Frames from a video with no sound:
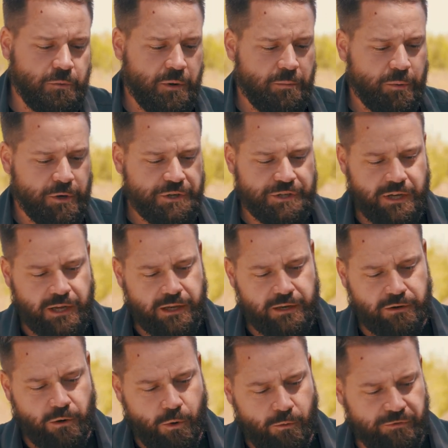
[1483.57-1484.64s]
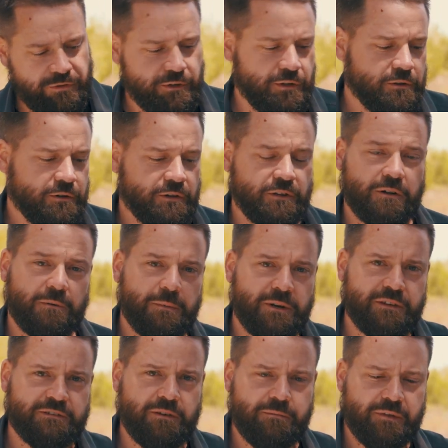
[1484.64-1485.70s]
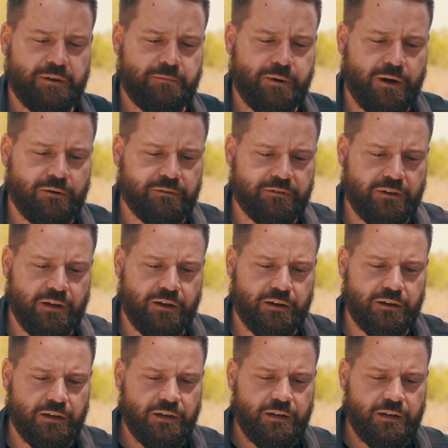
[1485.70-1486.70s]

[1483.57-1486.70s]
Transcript: We appreciate it. Hopefully you learned a little bit of something about